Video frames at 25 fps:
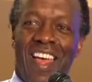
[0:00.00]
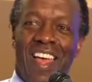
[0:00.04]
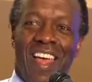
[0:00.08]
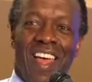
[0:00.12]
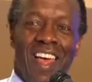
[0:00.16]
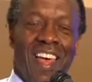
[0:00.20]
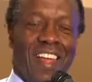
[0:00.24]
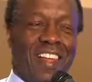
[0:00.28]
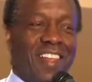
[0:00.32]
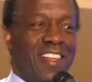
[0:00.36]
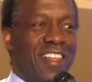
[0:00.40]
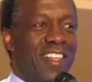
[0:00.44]

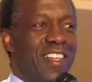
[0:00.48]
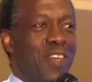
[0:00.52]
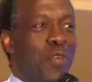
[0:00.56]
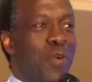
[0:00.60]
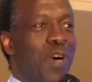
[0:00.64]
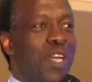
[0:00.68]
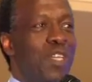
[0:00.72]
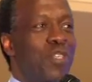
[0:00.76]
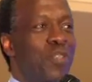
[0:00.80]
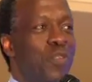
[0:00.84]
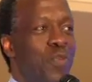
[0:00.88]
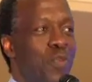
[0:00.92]
and they
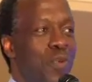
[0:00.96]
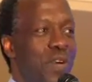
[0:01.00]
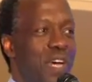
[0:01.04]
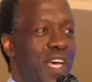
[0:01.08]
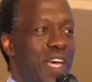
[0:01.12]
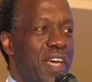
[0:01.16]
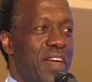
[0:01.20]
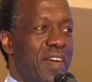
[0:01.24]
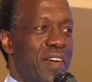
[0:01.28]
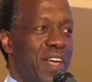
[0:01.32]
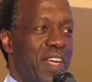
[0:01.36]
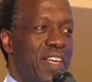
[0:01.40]
want to
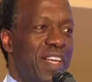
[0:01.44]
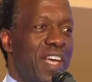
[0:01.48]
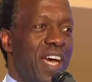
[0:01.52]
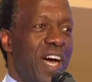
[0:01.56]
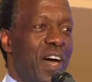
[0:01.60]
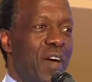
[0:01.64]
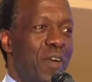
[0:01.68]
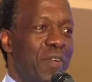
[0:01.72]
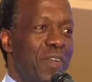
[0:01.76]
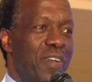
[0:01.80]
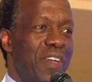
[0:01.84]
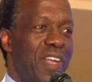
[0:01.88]
wear a red
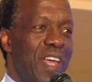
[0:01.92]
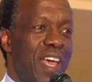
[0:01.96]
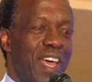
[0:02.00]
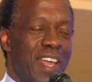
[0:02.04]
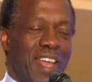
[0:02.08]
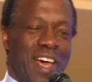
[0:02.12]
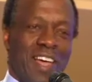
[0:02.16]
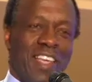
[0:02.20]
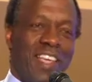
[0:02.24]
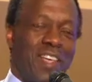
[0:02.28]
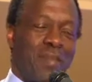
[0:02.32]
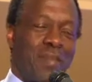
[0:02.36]
gown. And
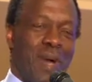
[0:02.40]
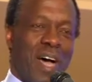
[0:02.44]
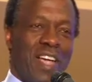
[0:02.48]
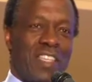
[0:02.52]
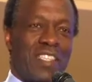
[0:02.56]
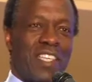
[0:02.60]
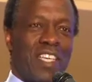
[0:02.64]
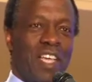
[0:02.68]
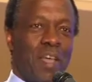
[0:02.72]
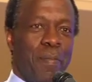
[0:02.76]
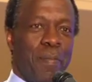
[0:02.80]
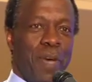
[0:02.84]
I keep
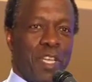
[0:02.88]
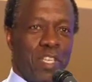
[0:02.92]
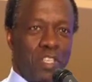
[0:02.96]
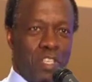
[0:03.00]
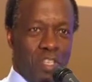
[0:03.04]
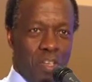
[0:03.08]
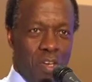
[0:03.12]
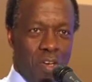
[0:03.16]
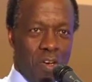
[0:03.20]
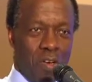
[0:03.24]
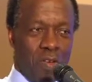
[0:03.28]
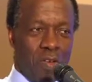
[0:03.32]
asking her, but
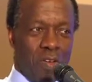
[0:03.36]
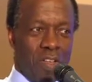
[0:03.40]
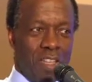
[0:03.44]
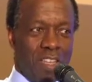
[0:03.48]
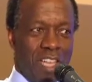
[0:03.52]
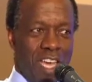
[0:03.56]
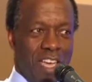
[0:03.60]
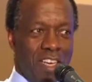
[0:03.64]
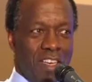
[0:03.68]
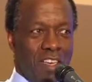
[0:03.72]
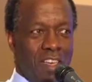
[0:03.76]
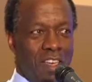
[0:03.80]

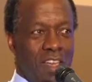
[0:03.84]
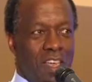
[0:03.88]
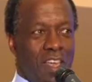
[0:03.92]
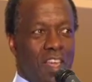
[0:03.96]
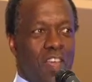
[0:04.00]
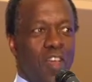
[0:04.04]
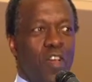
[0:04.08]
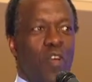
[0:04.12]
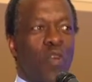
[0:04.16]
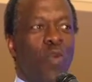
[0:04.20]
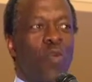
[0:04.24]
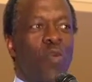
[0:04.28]
then
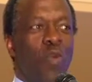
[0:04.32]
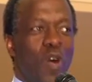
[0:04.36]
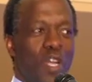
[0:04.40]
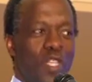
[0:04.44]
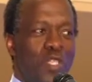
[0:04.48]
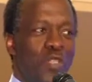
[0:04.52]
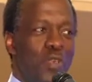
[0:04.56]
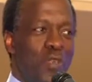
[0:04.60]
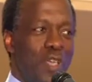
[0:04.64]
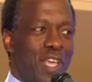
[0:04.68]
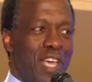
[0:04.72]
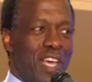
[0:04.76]

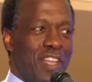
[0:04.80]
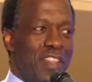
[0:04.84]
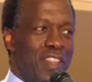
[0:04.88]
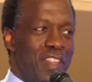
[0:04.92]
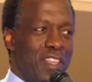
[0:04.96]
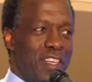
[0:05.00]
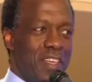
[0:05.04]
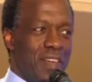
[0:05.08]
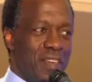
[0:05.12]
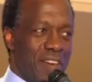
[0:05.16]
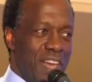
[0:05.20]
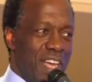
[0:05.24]
once you get
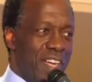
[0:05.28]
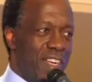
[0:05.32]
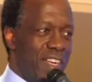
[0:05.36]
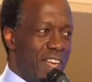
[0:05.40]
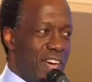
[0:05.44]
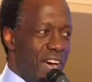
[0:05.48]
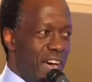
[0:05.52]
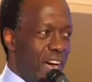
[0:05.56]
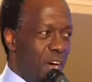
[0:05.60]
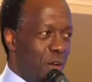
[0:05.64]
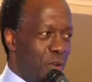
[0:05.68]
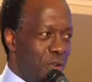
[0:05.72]
the red
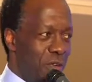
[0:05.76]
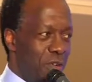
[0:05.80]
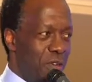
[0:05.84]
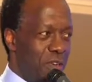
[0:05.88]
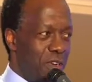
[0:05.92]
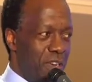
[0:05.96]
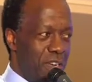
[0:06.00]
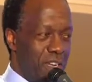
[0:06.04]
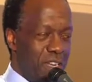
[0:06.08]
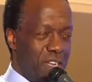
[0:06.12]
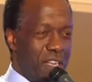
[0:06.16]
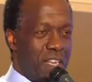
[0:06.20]
gown,
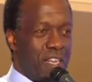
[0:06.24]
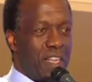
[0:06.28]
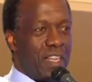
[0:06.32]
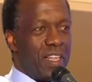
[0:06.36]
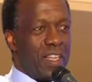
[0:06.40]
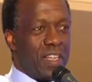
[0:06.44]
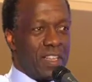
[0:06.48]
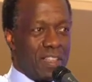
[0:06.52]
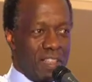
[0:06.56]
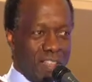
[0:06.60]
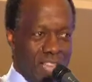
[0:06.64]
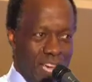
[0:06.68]

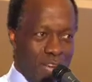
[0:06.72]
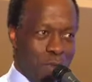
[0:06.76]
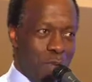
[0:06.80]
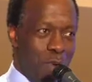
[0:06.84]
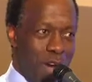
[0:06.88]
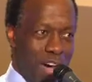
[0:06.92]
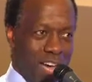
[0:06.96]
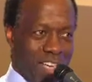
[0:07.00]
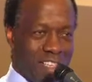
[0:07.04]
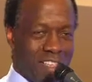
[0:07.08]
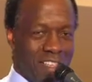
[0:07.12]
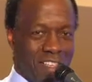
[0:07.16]
then
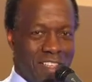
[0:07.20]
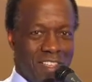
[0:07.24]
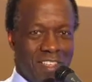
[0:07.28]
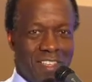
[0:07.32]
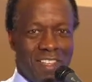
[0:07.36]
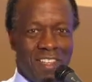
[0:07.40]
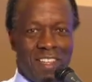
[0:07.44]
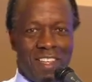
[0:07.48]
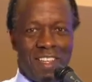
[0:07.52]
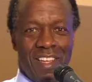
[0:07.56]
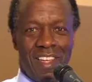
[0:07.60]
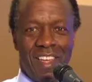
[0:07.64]
what?
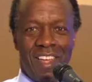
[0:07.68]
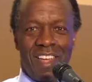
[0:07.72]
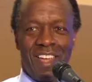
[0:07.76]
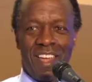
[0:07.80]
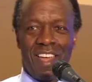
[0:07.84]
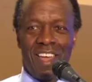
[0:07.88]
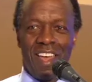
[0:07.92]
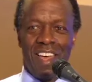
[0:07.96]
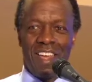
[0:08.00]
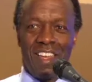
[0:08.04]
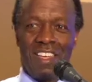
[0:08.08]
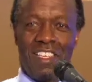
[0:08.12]

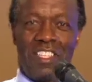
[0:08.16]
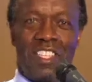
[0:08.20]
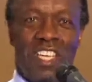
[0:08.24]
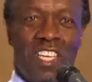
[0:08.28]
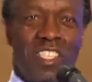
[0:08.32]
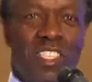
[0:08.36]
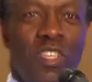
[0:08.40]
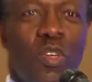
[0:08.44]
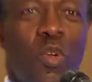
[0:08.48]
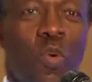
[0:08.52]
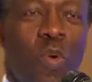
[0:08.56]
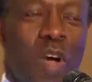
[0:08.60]
And she
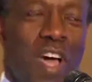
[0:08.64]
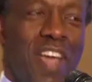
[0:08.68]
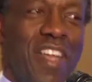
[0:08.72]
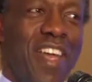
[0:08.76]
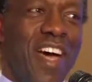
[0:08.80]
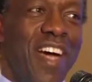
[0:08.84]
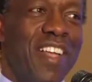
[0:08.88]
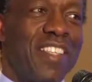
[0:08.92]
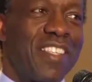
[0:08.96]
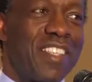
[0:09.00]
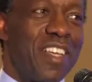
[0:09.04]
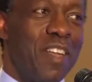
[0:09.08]
hasn't quite
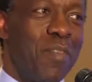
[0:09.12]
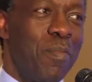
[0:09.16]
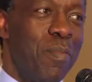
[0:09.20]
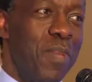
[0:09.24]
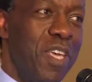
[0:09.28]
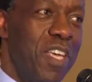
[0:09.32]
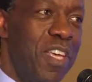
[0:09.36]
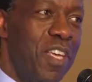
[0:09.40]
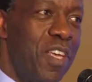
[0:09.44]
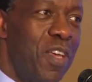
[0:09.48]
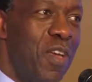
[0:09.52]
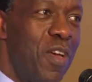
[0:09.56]
answered
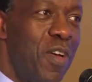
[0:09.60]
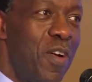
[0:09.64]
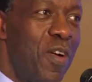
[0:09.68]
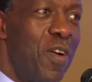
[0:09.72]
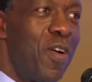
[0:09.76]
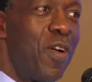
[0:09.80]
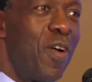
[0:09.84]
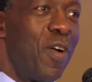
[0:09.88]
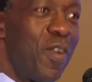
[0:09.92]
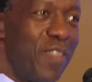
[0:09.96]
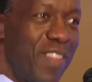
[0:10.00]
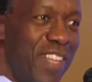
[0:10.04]
me
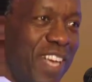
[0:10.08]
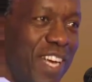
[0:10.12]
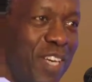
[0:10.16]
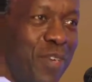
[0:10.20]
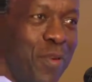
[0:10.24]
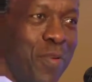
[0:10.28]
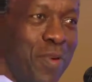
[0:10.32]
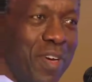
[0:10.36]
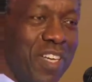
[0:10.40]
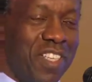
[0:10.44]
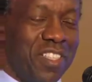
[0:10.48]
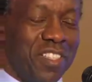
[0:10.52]
on that
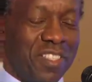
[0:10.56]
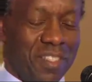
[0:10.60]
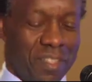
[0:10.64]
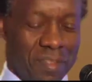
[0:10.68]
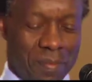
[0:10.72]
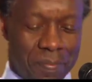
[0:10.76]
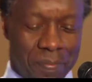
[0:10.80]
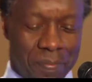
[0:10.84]
question.